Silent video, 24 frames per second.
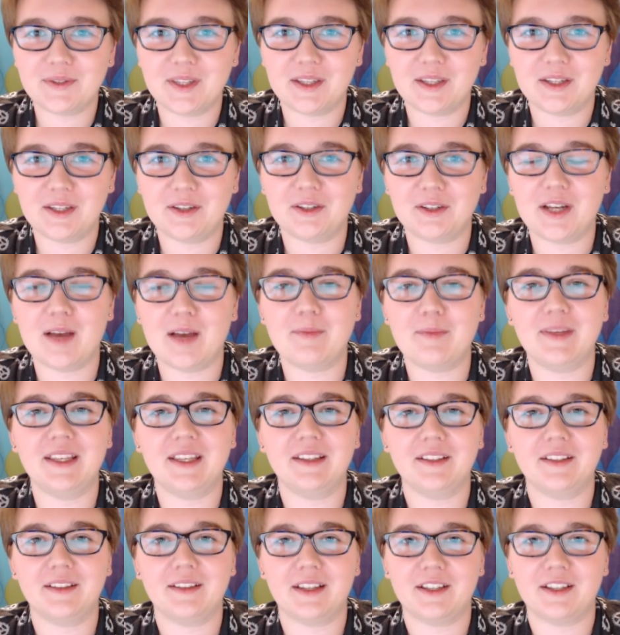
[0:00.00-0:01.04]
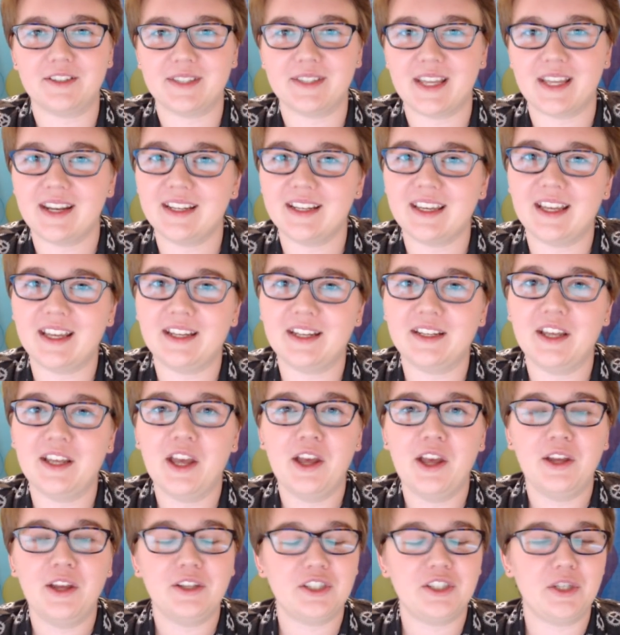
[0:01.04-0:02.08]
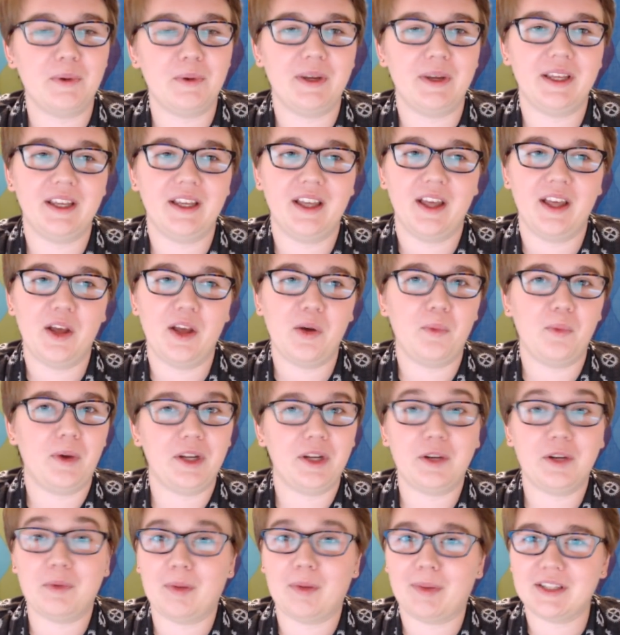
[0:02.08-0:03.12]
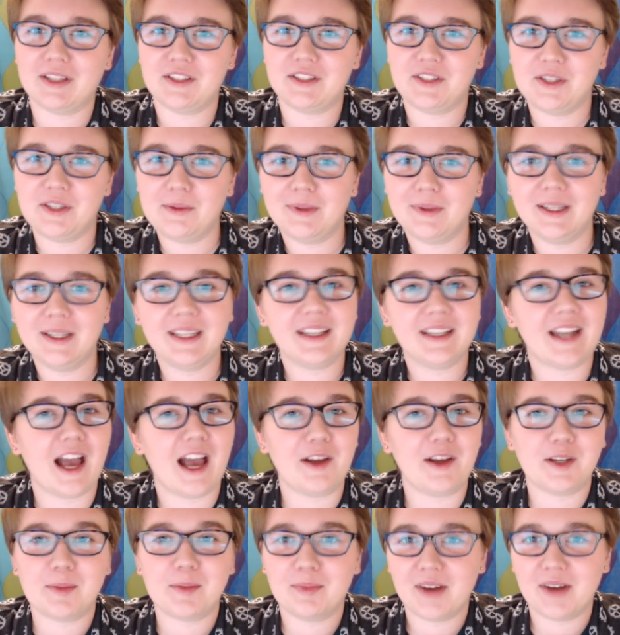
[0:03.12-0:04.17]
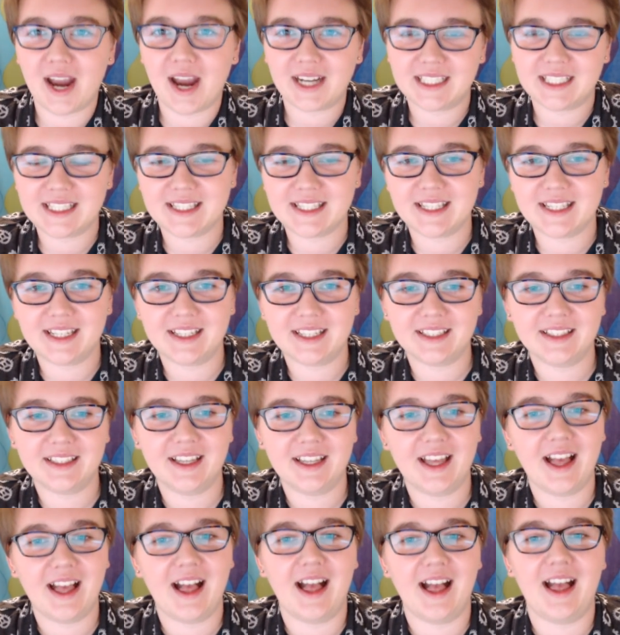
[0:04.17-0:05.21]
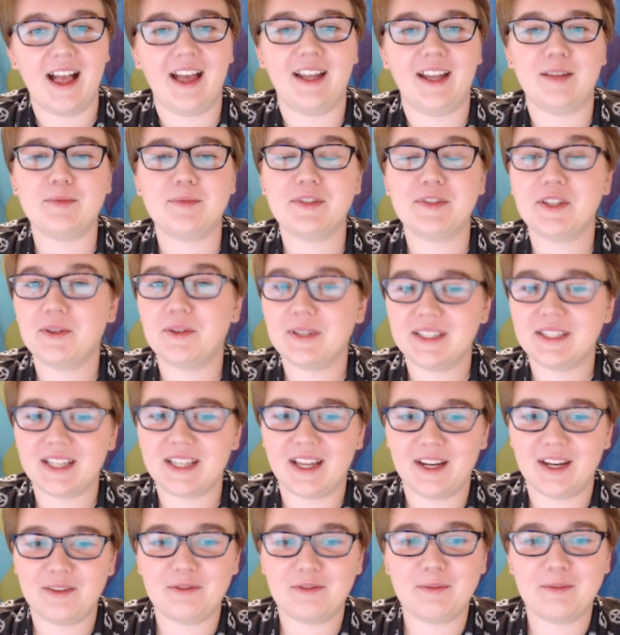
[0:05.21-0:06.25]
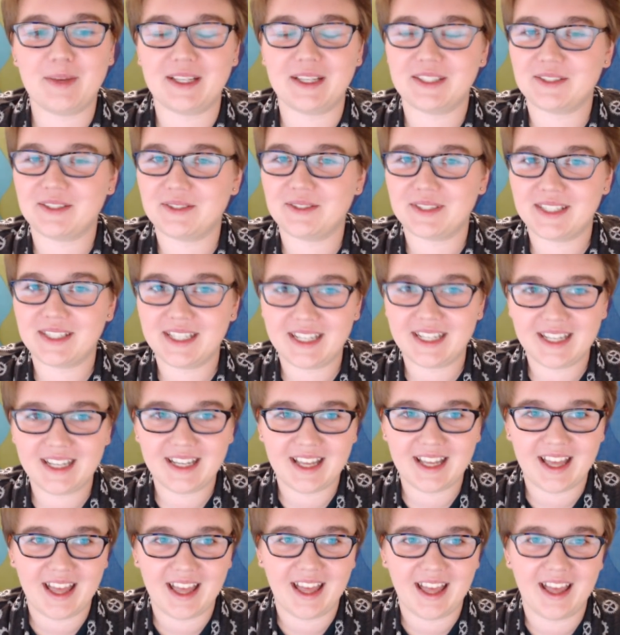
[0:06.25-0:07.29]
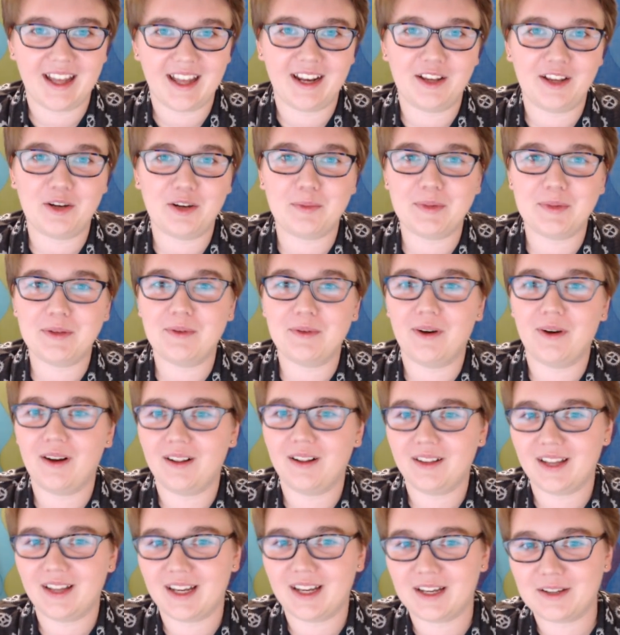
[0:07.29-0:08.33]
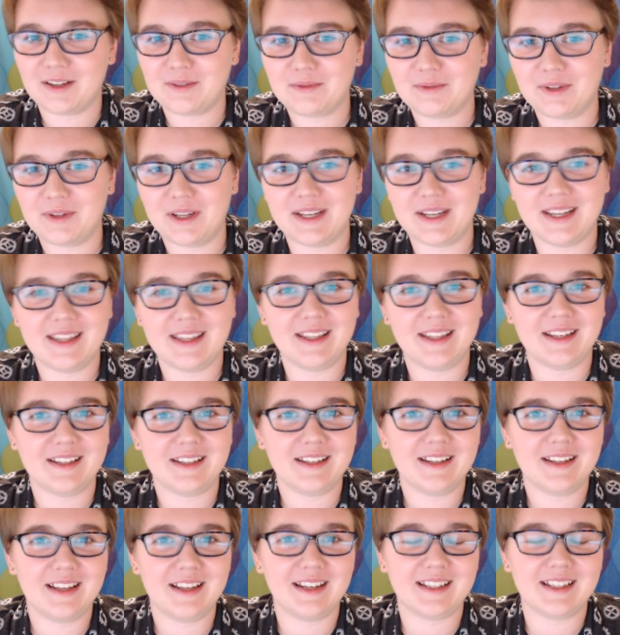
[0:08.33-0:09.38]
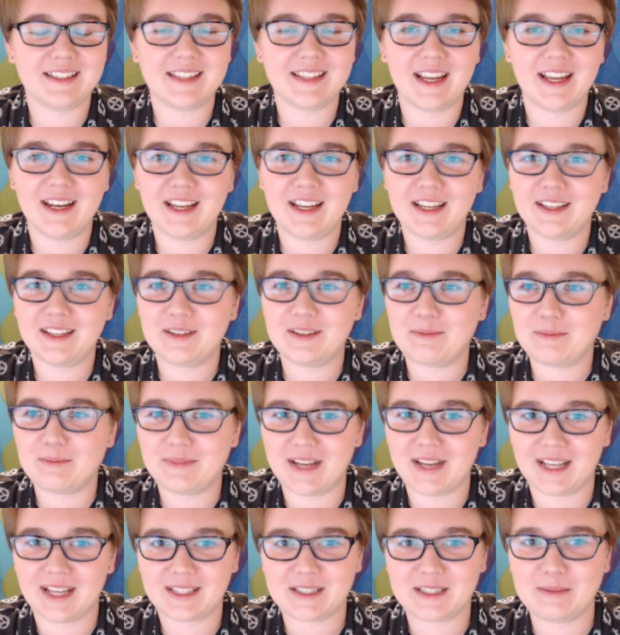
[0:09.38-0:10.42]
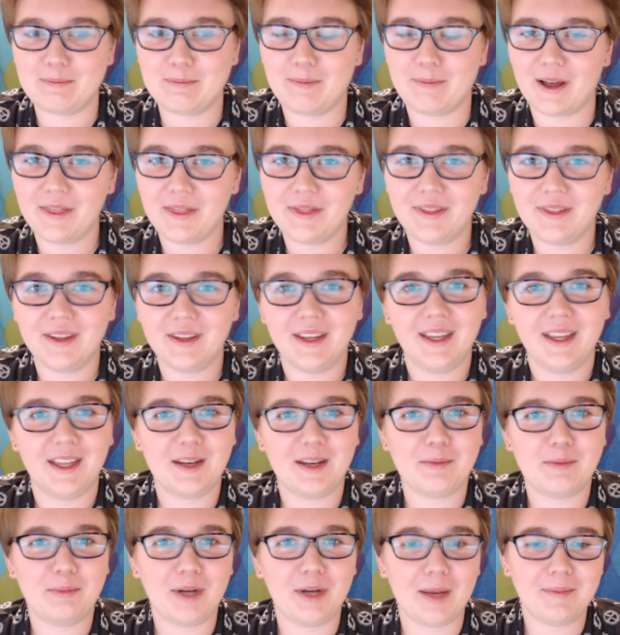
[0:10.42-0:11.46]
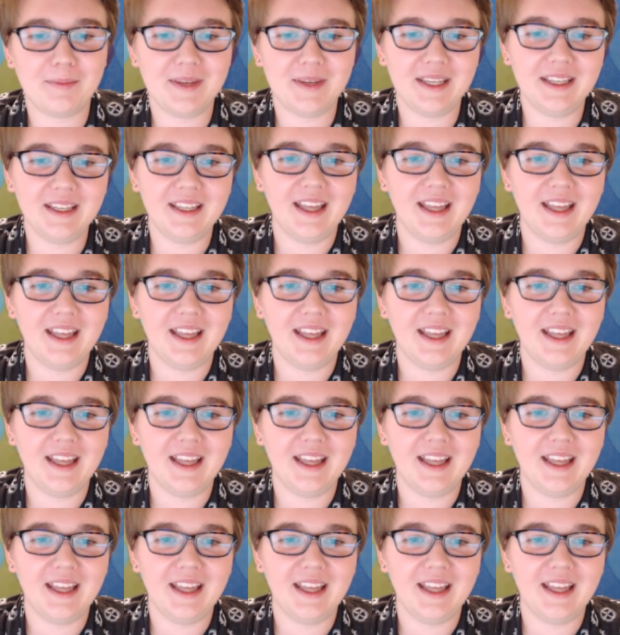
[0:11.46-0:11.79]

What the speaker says: you're sending in, showing what your robot's doing and how you're practicing. And I'm so excited for Mexico City, and I hope you all have an exciting next month in prepping,